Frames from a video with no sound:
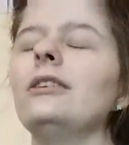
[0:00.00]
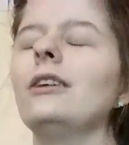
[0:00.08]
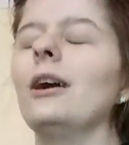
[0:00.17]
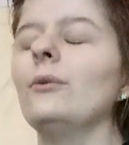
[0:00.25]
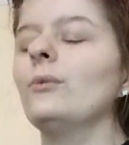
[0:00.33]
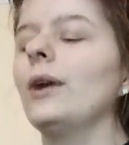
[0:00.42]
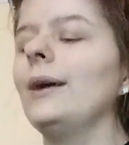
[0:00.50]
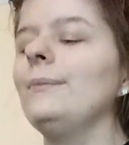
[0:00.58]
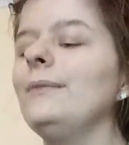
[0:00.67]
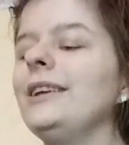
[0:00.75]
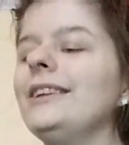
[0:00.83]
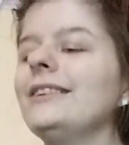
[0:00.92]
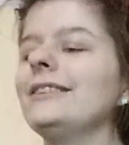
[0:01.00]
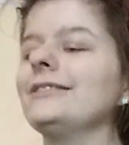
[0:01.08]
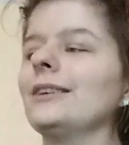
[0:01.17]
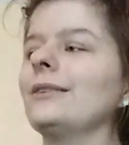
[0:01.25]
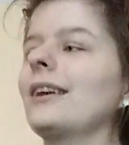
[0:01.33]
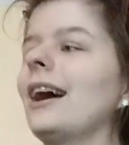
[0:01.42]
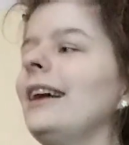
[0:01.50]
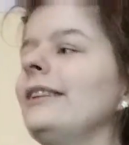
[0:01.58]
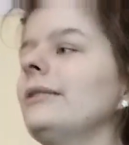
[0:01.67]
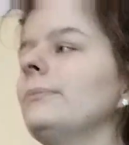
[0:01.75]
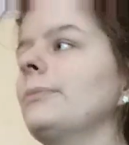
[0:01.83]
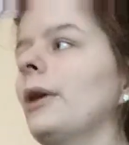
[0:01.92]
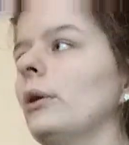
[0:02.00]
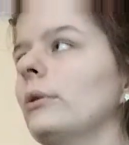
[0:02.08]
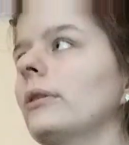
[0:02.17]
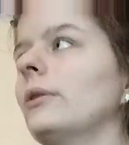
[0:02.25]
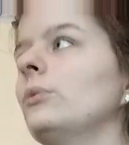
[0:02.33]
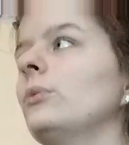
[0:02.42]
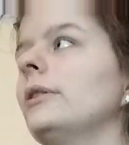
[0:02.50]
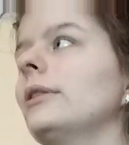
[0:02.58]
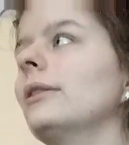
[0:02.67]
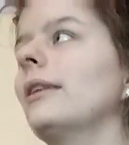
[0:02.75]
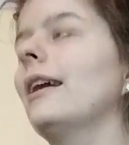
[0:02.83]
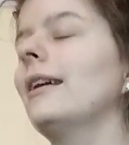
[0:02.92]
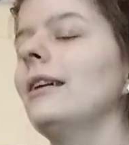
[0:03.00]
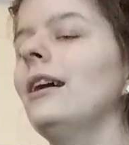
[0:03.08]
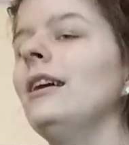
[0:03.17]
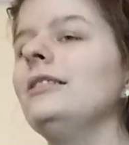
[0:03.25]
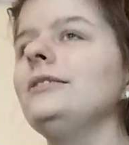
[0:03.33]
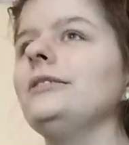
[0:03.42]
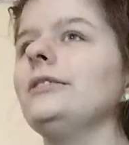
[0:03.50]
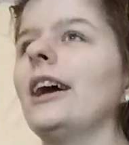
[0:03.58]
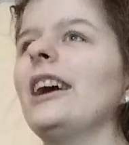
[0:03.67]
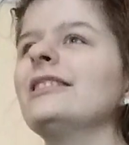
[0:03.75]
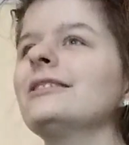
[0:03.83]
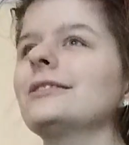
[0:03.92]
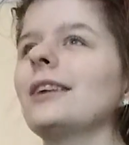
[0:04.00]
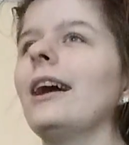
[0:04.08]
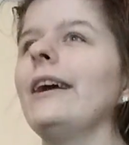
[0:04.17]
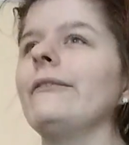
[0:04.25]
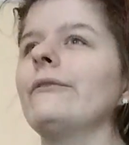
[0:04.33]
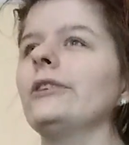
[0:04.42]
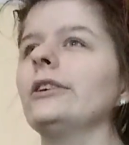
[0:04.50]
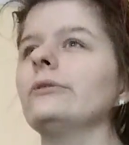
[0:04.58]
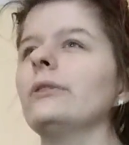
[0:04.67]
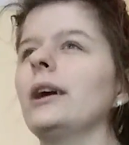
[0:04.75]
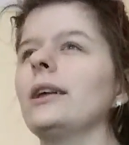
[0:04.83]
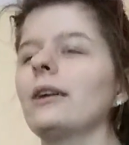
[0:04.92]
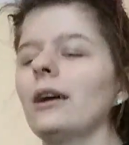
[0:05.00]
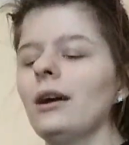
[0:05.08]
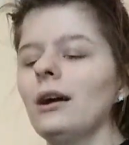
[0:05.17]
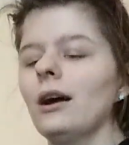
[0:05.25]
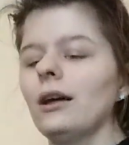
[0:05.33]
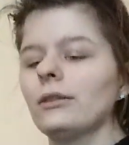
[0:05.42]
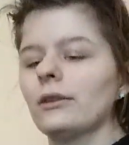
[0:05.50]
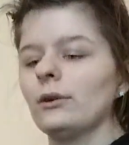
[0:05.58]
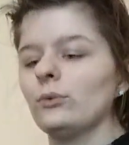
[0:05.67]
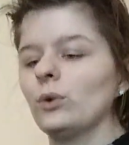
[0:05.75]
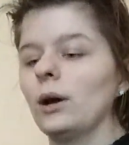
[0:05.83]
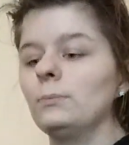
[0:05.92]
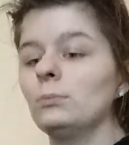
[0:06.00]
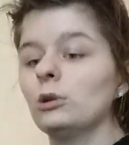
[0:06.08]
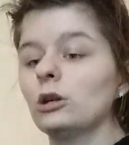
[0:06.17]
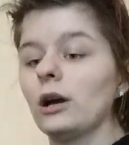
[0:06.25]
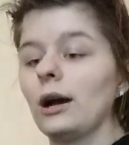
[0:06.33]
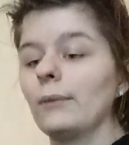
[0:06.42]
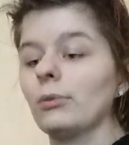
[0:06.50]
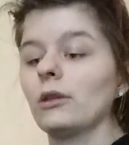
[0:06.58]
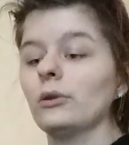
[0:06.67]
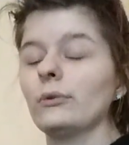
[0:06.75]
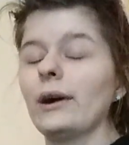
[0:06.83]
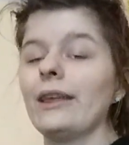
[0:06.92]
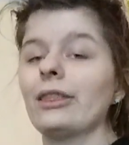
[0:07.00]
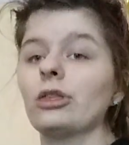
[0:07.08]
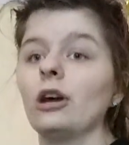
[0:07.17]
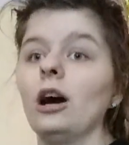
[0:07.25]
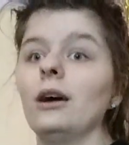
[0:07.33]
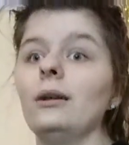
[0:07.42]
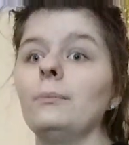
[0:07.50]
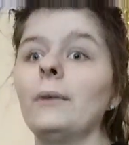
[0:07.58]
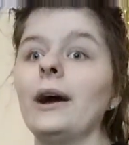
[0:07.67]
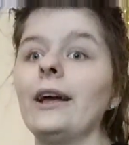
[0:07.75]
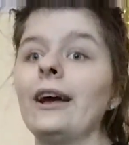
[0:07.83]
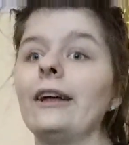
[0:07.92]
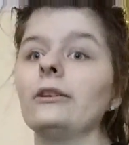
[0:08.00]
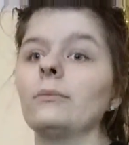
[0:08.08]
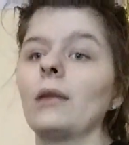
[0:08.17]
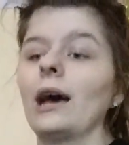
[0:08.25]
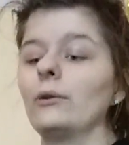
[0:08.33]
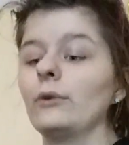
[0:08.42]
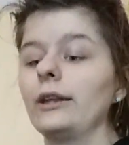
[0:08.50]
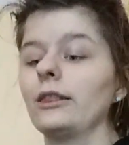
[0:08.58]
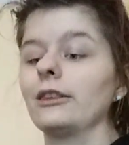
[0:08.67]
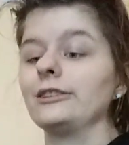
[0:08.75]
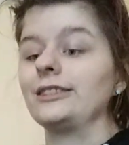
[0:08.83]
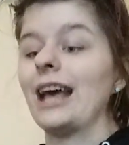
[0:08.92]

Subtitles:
And what I mean is it kind of both. It was that, yes, I feel like there was more of the, like, thought in my head of that, like, this